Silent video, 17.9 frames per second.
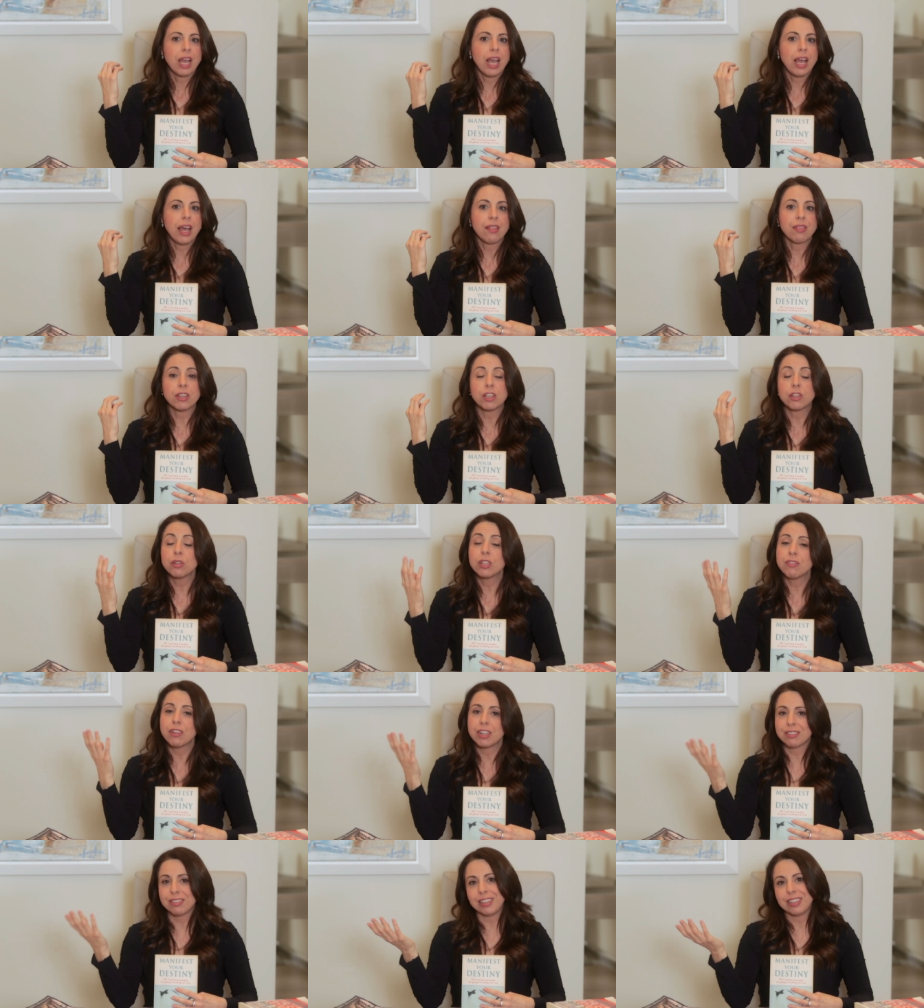and the
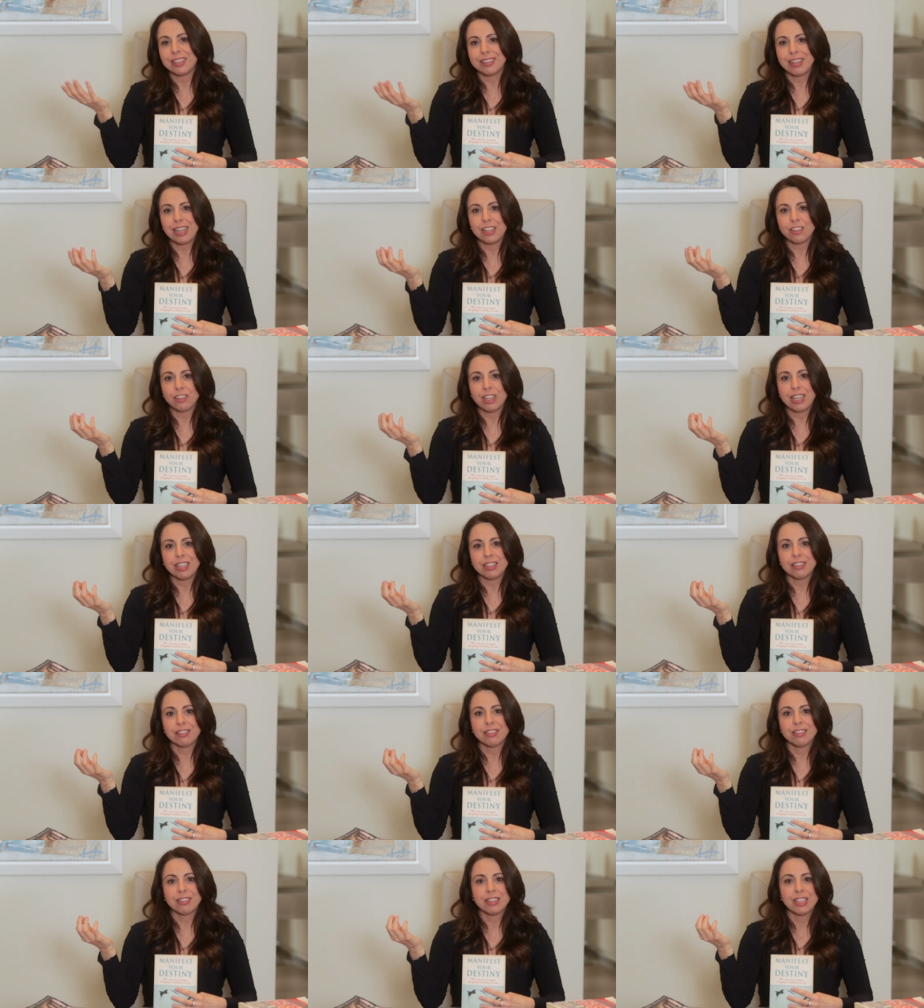universal
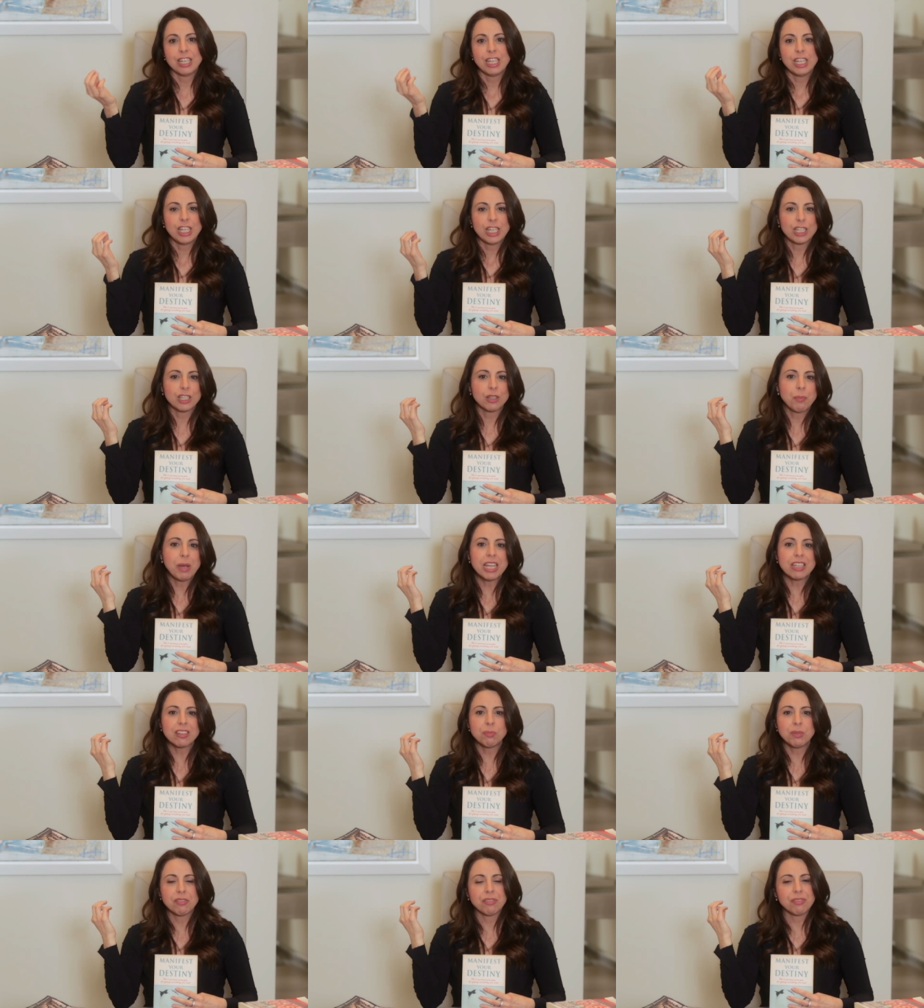intelligence. It
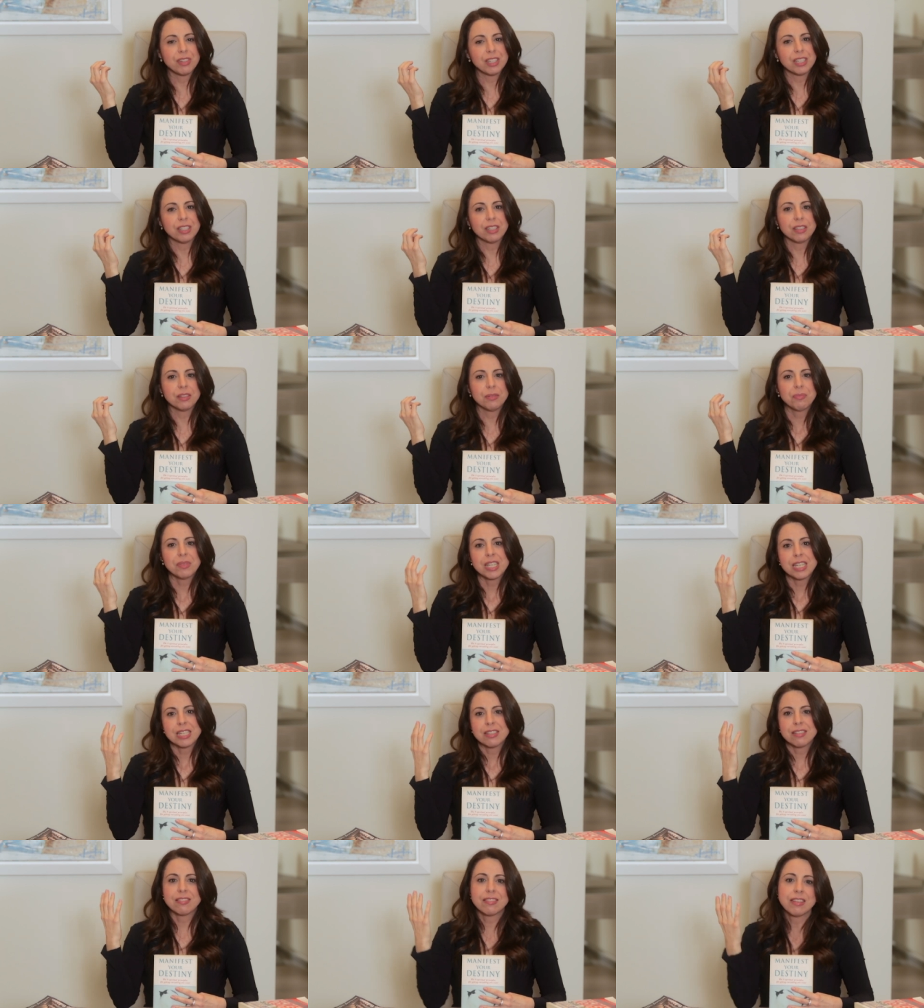makes me feel
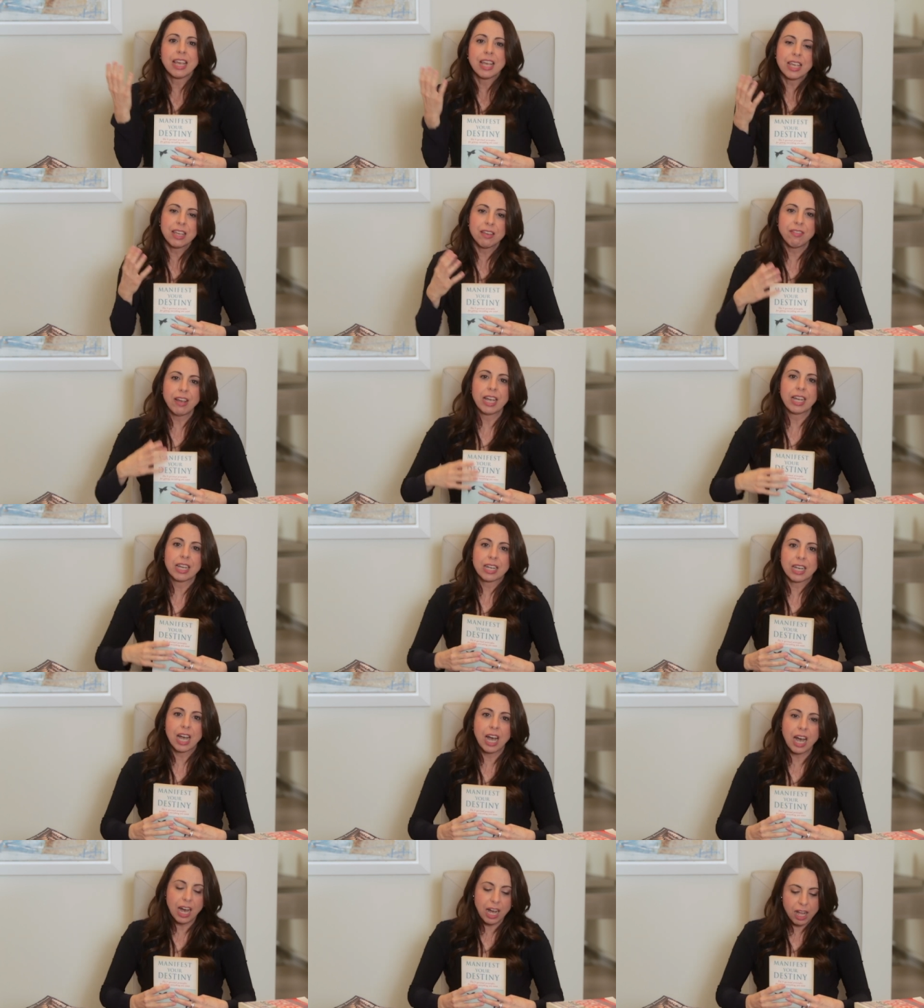safe and
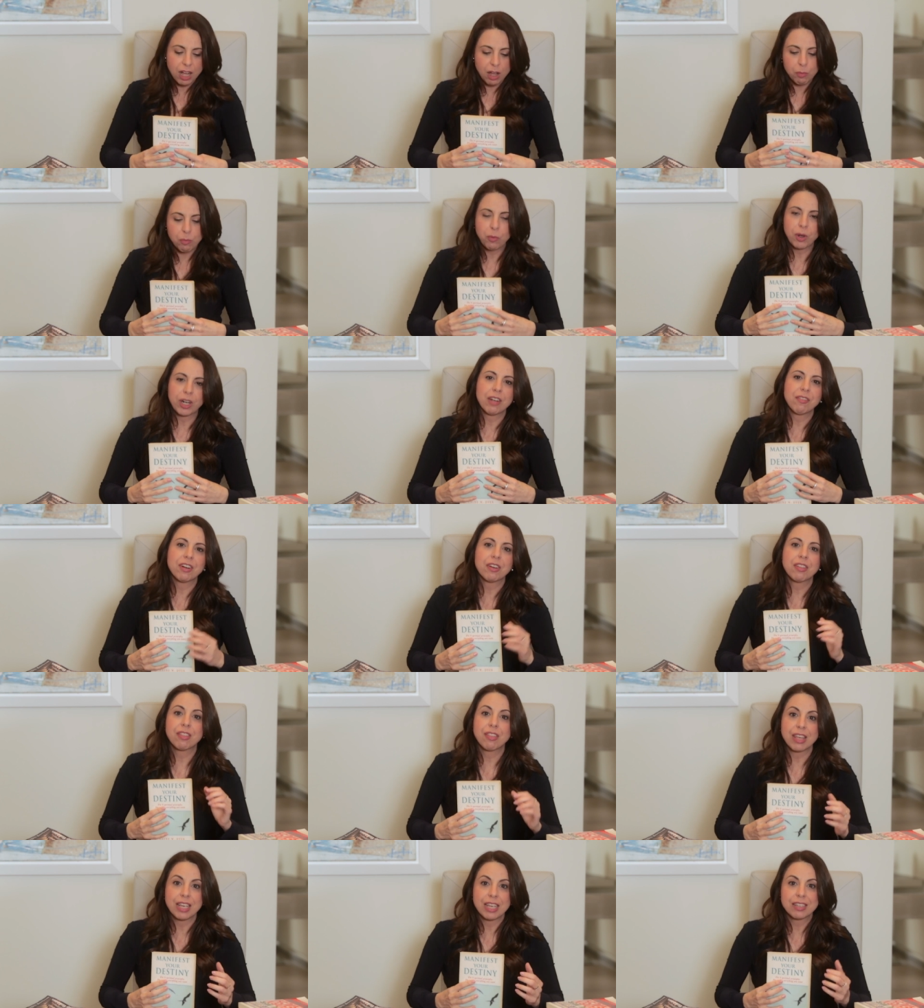calm whenever
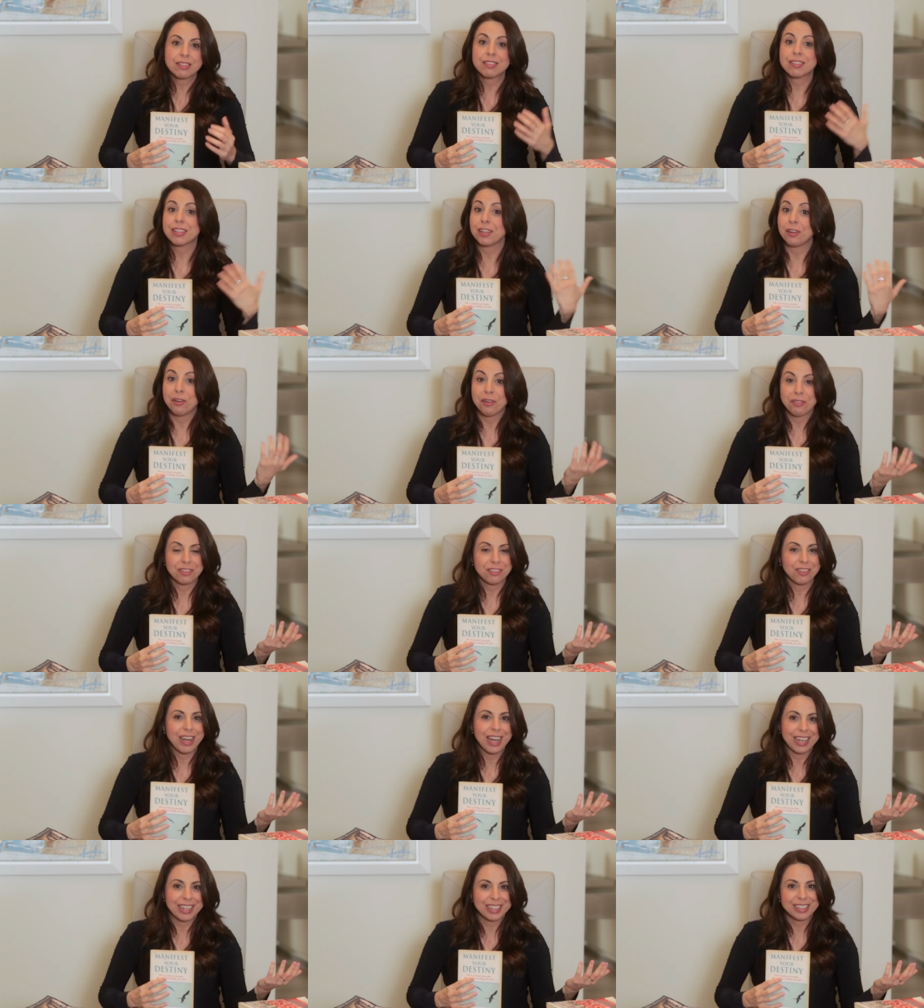things get off
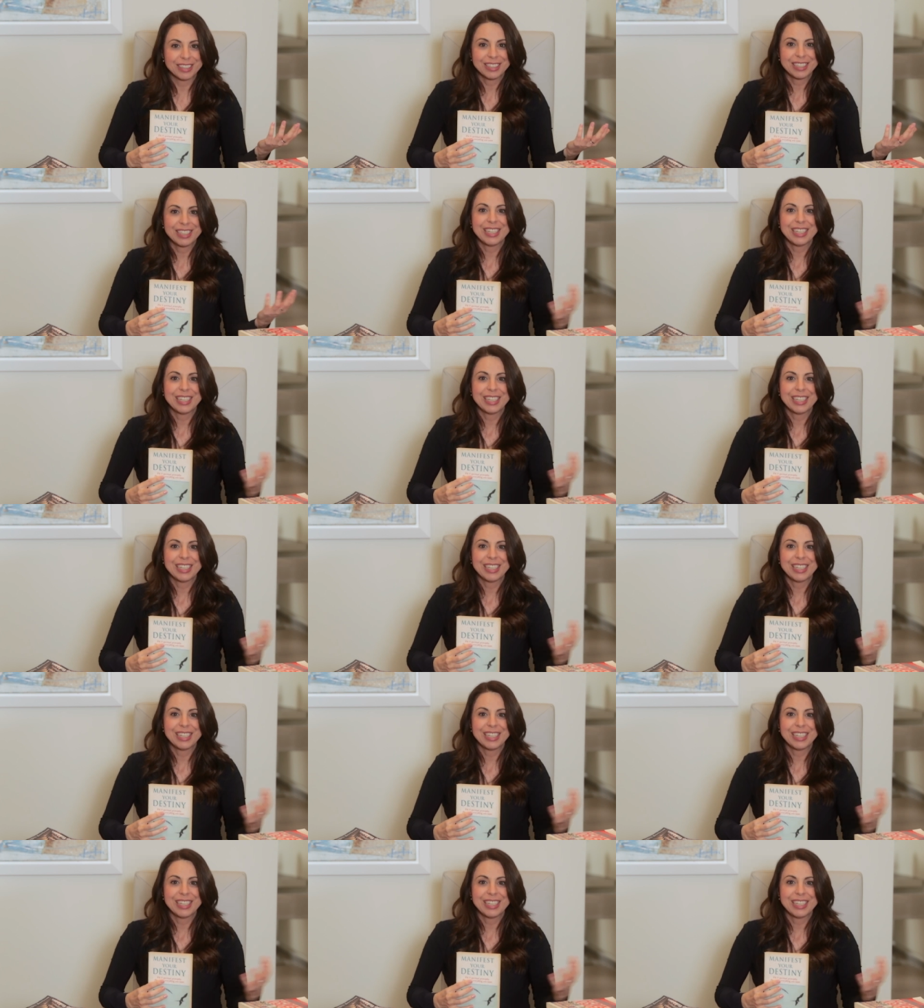track.